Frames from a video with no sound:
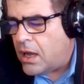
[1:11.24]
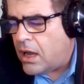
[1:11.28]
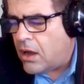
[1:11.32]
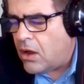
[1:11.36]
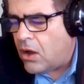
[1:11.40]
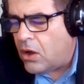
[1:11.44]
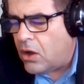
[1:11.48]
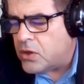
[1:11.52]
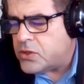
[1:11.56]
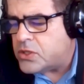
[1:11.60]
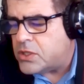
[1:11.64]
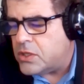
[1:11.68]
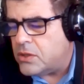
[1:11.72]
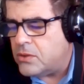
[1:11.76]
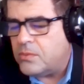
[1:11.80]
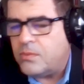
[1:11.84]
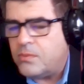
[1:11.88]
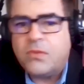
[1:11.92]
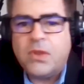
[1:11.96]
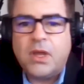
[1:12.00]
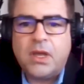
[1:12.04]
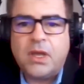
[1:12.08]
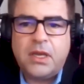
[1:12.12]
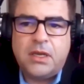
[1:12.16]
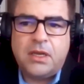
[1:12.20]
also,
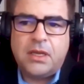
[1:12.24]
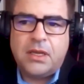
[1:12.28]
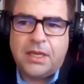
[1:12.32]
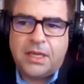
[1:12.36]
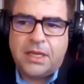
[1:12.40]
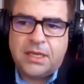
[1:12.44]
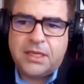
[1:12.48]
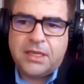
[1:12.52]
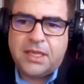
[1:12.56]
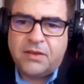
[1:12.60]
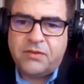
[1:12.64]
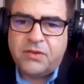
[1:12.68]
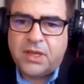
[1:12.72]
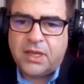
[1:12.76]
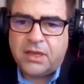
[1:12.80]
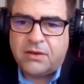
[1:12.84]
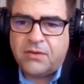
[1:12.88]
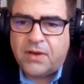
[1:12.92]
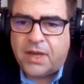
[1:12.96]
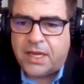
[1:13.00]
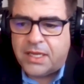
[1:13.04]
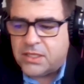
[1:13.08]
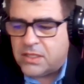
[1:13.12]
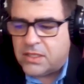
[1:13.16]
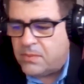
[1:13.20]
in, in giving
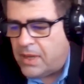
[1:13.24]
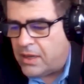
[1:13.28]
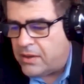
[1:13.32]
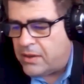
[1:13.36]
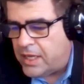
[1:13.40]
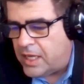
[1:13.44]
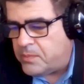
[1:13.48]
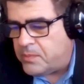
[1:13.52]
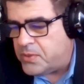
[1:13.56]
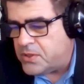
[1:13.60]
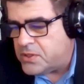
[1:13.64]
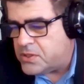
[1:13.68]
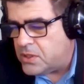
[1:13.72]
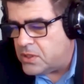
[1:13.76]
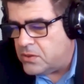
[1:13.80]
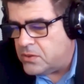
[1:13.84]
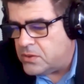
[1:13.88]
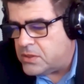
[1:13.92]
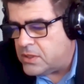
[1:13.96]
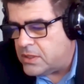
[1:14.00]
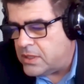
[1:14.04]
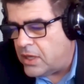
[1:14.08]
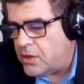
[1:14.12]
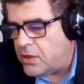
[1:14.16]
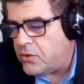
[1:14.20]
advice about
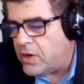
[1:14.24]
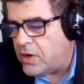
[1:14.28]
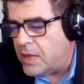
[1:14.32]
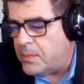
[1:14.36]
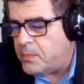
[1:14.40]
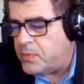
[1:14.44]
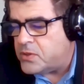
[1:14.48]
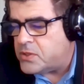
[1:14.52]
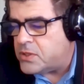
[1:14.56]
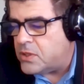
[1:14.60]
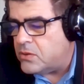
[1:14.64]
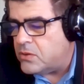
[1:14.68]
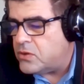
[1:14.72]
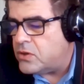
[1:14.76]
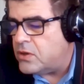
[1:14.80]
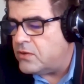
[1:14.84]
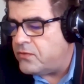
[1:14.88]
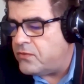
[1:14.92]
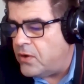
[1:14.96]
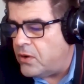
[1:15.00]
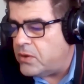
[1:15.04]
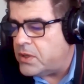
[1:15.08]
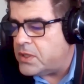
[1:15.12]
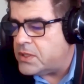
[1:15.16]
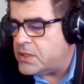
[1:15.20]
episodes, another episode could
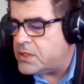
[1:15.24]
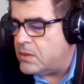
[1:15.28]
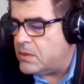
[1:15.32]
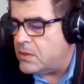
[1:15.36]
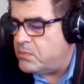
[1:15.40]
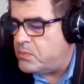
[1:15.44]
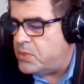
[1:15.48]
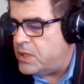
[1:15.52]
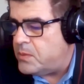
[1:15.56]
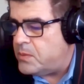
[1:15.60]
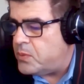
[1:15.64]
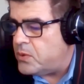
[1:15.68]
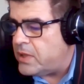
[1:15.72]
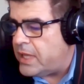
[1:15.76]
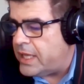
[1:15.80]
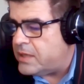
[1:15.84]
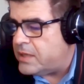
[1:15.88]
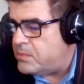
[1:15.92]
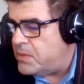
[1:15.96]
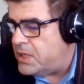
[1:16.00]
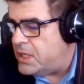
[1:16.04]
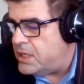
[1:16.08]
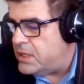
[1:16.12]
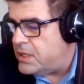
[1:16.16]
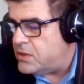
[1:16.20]
focus on people like
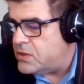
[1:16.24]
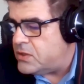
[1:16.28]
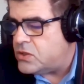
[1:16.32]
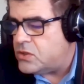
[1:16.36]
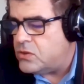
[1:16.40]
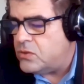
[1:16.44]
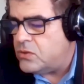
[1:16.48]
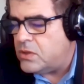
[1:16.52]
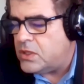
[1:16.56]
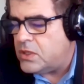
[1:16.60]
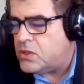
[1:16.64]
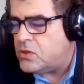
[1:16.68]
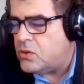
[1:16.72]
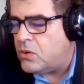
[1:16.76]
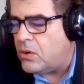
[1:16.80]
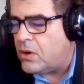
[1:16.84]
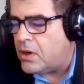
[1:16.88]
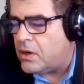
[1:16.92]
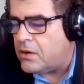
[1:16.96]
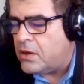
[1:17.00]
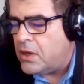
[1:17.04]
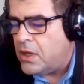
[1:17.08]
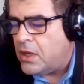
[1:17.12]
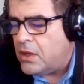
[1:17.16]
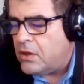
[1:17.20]
me, students who
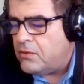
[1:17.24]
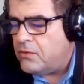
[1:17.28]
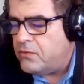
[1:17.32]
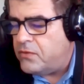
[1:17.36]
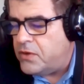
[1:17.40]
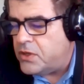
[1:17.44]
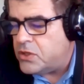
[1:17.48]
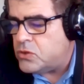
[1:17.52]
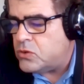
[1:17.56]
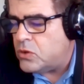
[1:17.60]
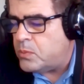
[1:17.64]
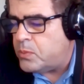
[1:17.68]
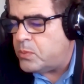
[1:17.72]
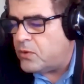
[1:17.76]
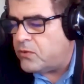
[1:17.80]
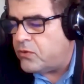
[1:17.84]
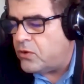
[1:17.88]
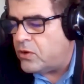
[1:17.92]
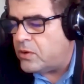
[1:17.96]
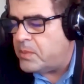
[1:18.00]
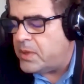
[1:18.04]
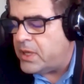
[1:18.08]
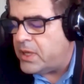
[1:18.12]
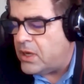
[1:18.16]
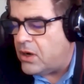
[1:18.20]
are visual
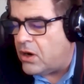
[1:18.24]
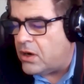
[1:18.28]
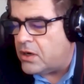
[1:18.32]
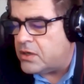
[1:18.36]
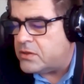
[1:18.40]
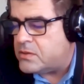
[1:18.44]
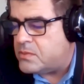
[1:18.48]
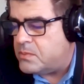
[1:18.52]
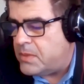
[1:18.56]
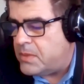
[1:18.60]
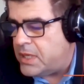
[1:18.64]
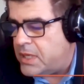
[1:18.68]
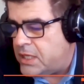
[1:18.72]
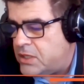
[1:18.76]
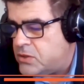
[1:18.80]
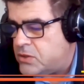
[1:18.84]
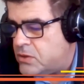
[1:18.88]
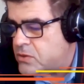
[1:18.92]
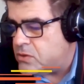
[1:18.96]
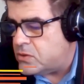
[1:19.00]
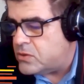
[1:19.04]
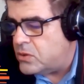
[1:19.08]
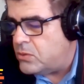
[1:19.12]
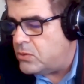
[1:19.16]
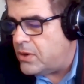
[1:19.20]
performing arts majors
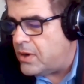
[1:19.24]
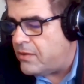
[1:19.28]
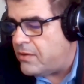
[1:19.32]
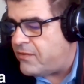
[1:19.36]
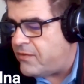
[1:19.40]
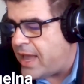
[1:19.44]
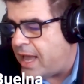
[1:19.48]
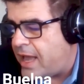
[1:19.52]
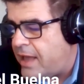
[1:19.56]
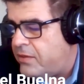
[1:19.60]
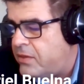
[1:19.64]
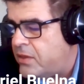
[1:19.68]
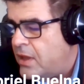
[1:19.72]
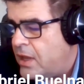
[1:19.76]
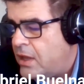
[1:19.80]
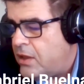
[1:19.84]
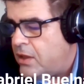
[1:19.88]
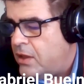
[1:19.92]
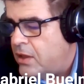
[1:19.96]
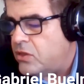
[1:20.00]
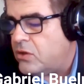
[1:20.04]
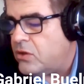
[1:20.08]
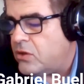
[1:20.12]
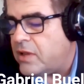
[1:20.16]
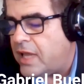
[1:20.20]
who have had
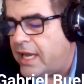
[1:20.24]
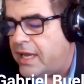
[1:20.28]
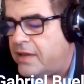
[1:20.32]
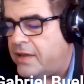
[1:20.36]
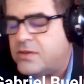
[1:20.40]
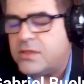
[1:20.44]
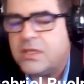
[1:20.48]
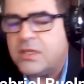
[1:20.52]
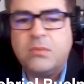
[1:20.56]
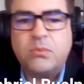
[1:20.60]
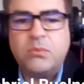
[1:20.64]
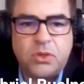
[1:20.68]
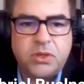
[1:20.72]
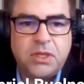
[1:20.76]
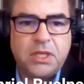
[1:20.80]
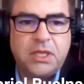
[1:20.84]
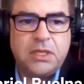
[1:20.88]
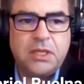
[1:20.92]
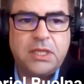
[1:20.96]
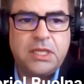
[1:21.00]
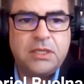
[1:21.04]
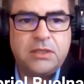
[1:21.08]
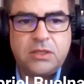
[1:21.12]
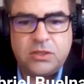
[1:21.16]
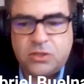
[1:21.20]
their lives
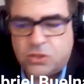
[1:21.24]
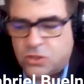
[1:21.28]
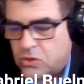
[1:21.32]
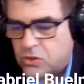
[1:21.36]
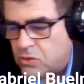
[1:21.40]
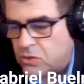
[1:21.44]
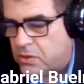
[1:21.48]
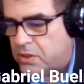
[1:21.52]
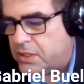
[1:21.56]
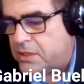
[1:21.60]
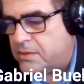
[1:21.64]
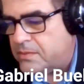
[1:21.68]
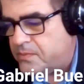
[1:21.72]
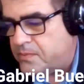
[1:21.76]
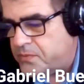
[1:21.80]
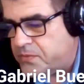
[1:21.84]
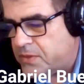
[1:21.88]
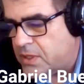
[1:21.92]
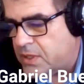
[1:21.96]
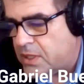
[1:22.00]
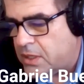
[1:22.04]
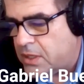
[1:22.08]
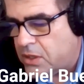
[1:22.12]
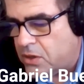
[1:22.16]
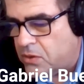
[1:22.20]
completely destroyed.
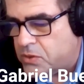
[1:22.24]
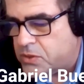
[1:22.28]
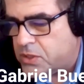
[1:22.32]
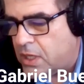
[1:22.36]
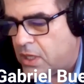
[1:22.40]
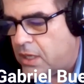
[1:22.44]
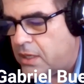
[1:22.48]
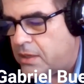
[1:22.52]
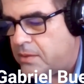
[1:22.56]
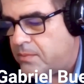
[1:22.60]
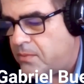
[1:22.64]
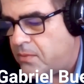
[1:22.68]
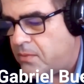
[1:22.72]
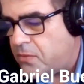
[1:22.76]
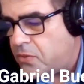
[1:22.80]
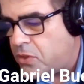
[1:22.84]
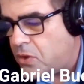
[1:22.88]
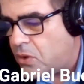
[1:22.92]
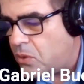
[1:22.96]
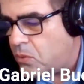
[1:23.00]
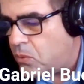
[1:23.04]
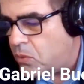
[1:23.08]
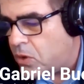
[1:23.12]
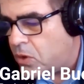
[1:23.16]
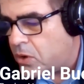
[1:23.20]
It goes on. Their
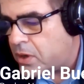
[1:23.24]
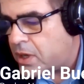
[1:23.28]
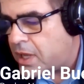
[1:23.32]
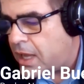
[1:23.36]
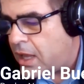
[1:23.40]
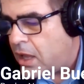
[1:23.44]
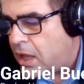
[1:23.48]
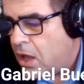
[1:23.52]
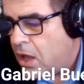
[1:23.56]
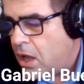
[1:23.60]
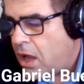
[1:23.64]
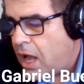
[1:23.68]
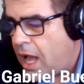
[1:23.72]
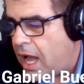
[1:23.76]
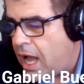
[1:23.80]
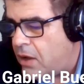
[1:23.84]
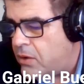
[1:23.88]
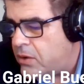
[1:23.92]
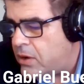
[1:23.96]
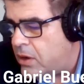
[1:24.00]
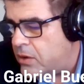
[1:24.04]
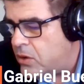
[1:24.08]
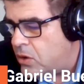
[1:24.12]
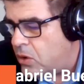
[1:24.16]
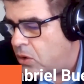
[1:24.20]
work out
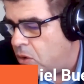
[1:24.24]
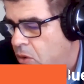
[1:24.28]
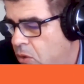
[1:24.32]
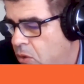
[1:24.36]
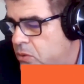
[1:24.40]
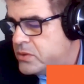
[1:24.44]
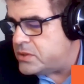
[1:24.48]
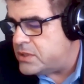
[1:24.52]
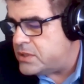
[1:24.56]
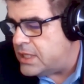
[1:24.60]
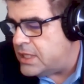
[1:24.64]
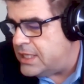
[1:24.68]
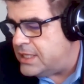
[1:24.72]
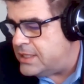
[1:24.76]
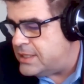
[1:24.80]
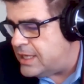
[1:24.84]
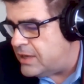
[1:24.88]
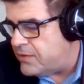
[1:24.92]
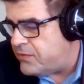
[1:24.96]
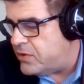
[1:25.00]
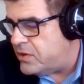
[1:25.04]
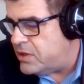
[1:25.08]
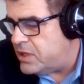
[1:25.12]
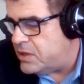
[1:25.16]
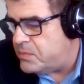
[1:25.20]
on hold
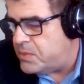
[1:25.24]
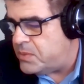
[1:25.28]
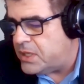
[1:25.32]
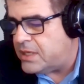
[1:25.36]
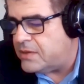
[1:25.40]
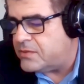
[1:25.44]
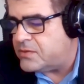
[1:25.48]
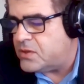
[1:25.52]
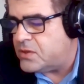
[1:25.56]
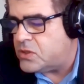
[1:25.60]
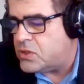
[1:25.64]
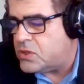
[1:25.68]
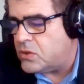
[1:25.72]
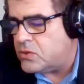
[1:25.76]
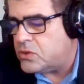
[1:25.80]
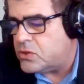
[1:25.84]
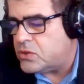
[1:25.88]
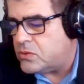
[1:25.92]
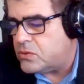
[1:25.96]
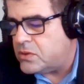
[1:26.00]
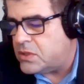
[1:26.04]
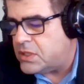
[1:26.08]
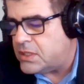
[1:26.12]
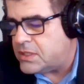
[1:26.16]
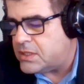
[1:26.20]
indefinitely because of social
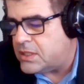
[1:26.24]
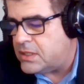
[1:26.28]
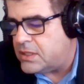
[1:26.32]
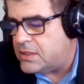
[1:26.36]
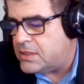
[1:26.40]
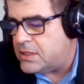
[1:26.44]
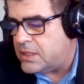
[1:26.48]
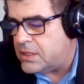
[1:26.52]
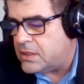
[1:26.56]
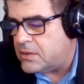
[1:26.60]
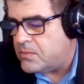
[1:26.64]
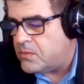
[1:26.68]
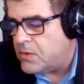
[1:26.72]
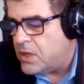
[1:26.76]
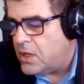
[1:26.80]
distancing.